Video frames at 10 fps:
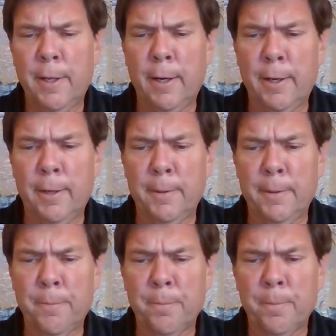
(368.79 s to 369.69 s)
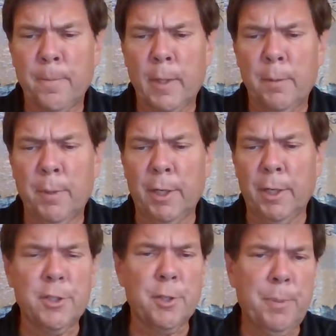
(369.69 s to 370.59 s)
Uh, but it
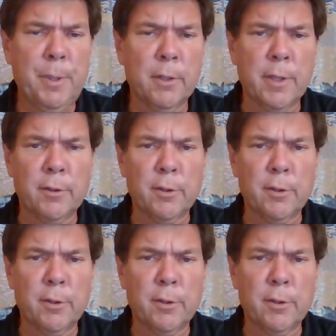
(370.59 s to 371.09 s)
does appear that